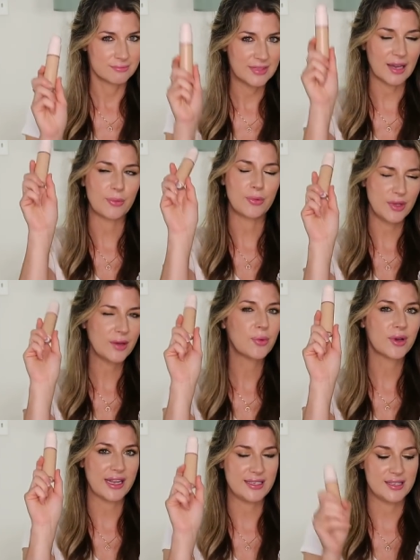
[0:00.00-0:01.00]
Yeah, we,
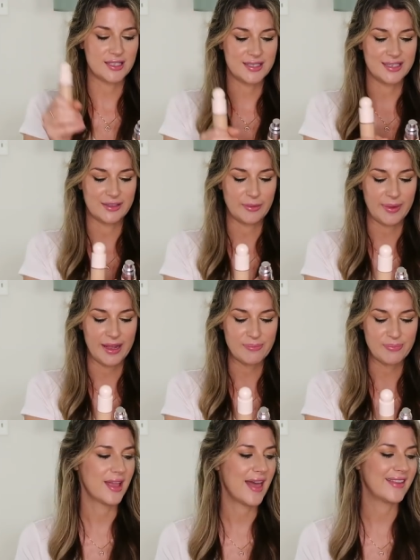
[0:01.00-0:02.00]
will get to this in a little bit.
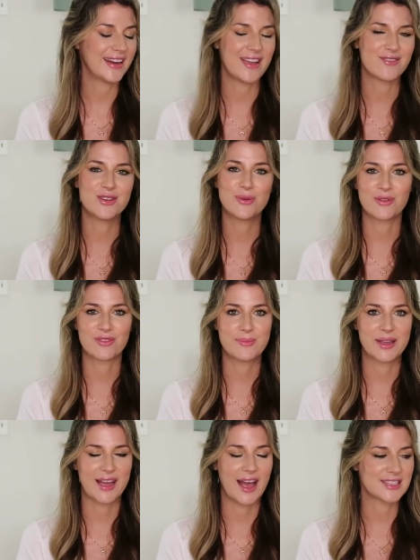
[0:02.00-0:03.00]
And then I have the new one
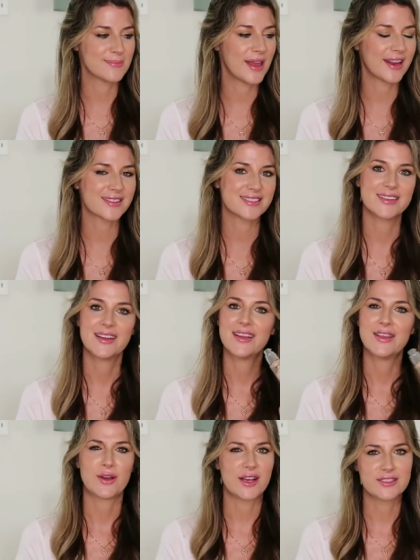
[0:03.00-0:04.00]
from It Cosmetics.
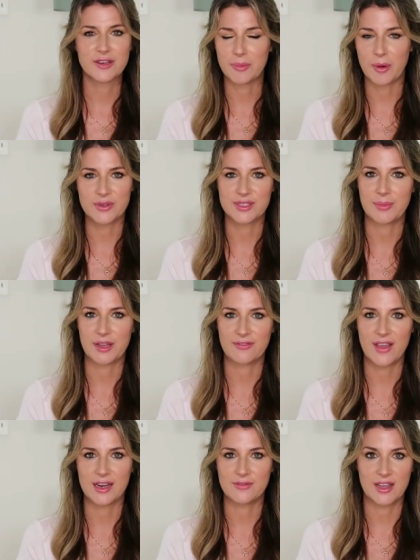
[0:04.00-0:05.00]
You guys know I'm always a
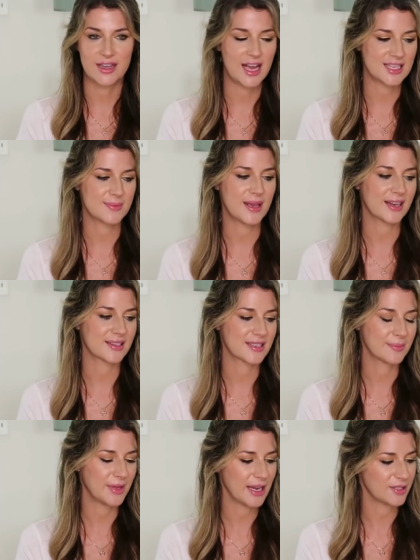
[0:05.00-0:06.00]
big fan of It Cosmetics
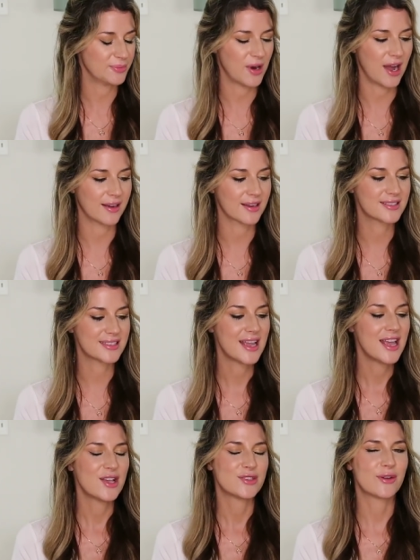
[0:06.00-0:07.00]
complexion products.
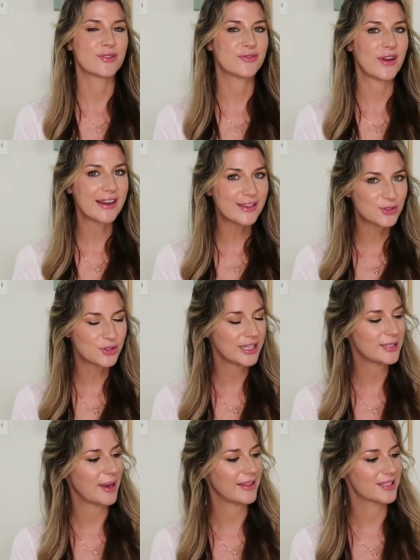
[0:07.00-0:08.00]
So I was very
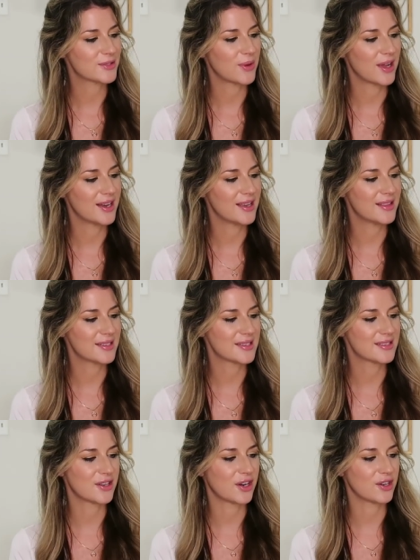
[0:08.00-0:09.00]
intrigued by this one.
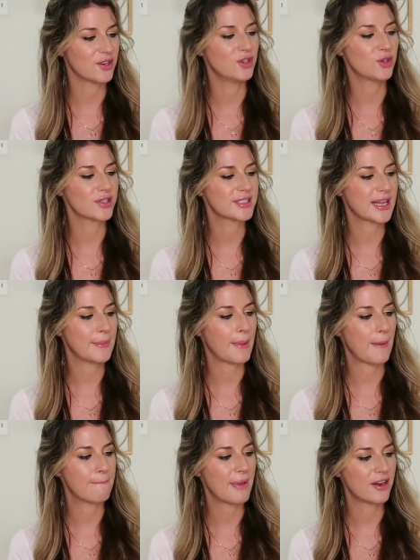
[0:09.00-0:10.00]
This is their Your Skin
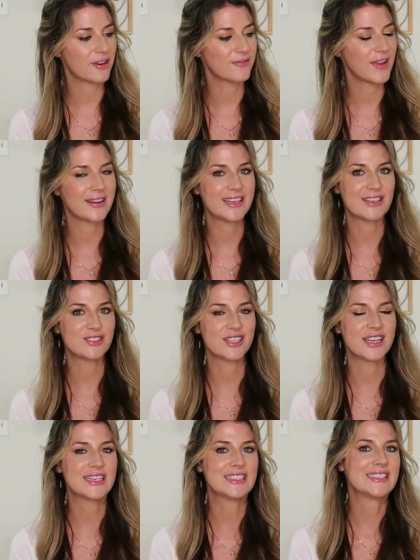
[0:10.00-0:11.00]
But Better
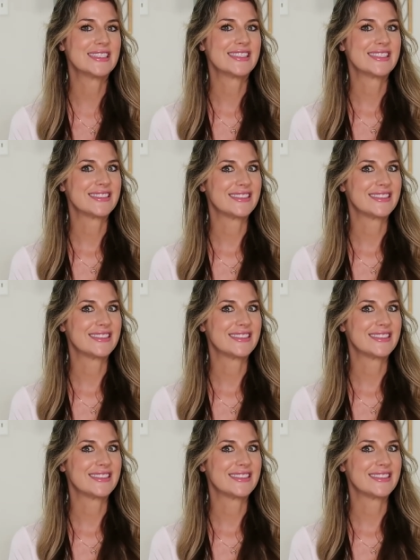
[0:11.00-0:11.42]
foundation.